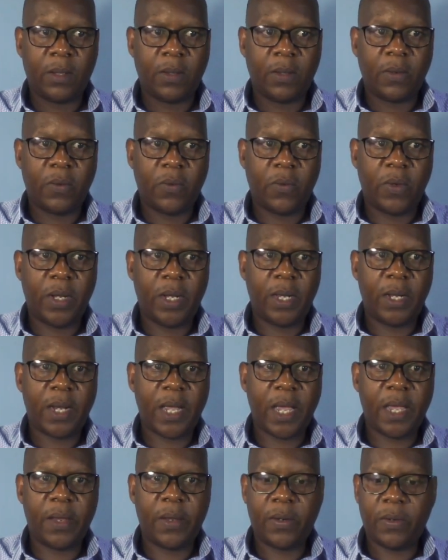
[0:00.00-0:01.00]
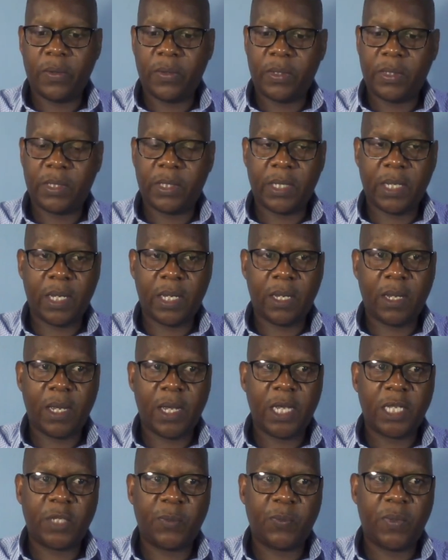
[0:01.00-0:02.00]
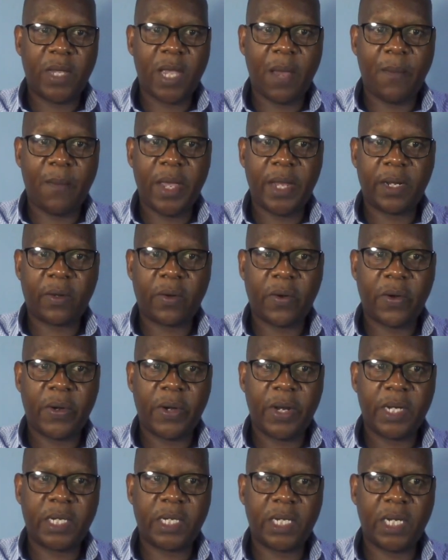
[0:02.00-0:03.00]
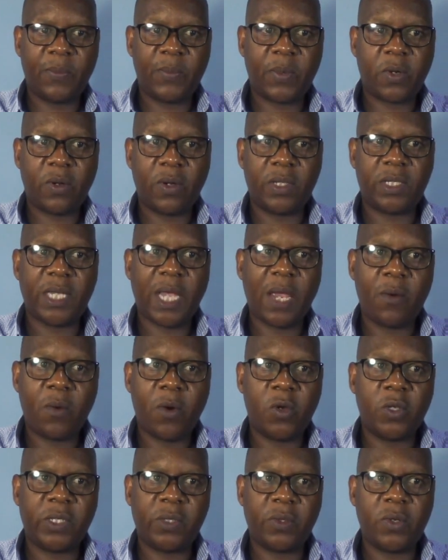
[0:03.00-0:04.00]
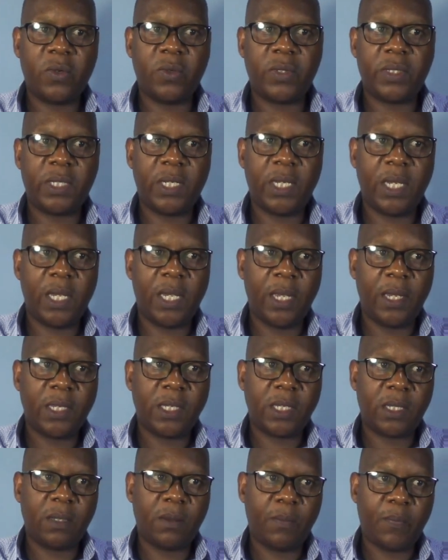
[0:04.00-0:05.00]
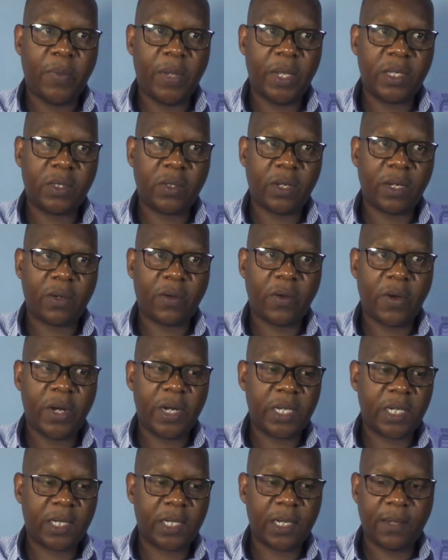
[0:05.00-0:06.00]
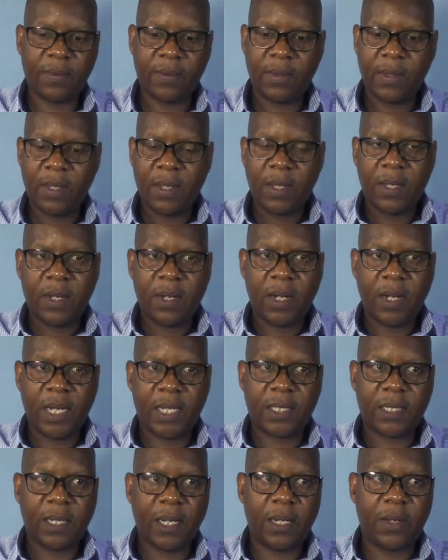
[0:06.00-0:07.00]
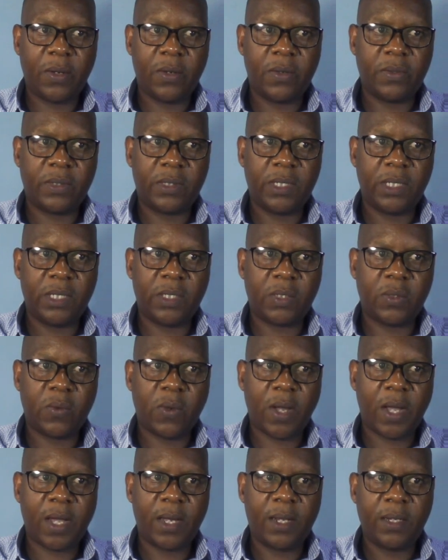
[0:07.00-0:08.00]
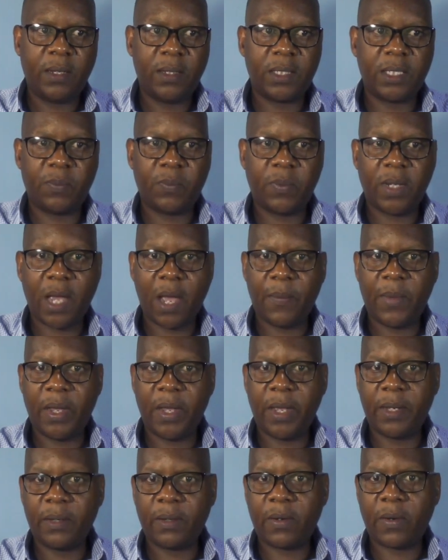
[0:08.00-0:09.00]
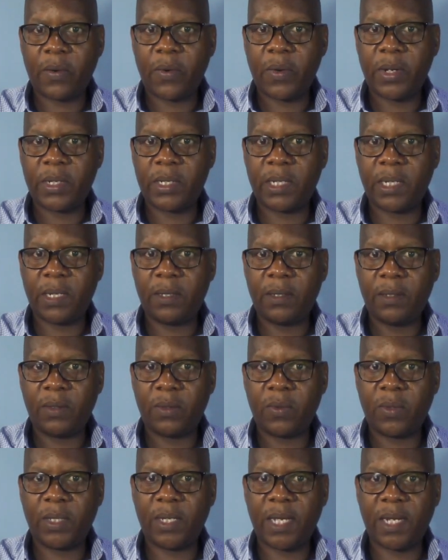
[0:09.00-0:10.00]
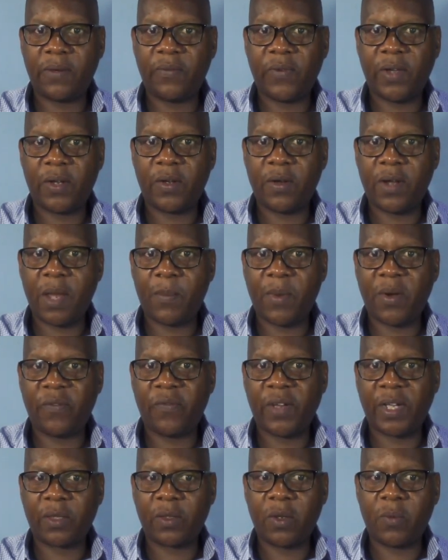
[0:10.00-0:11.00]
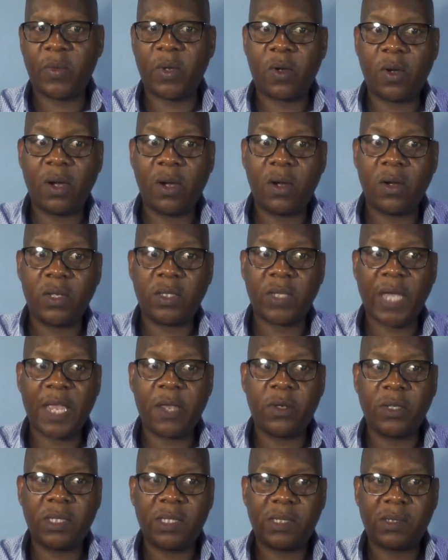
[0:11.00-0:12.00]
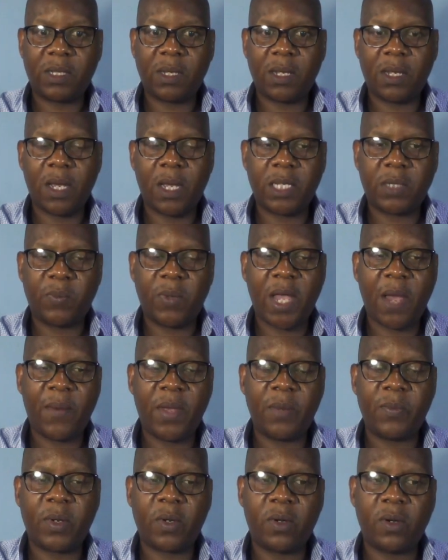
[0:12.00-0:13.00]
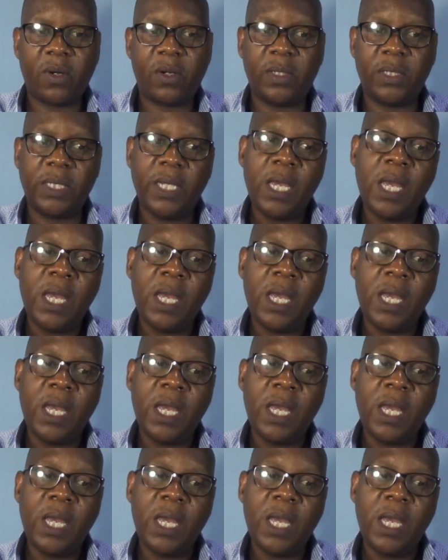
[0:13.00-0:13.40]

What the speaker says: When I use Spearman correlation, because I was using Pearson correlation, let's use this one, Spearman correlation, to identify the number of factors. Because I use Spearman because